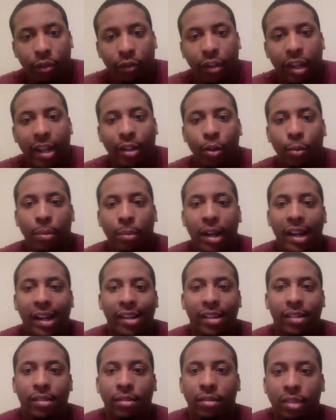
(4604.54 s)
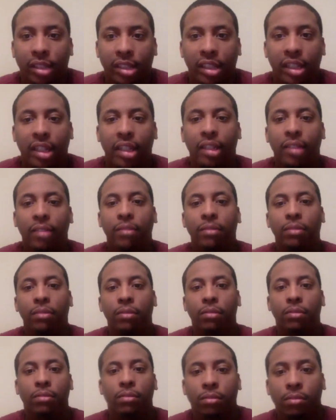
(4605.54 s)
Will Flacco back? Steve,
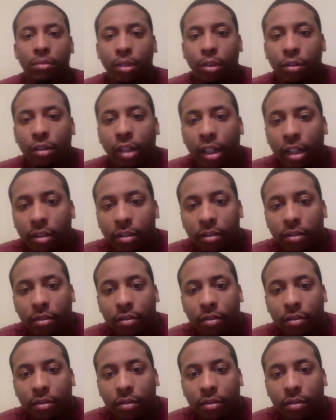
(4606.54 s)
what do you think?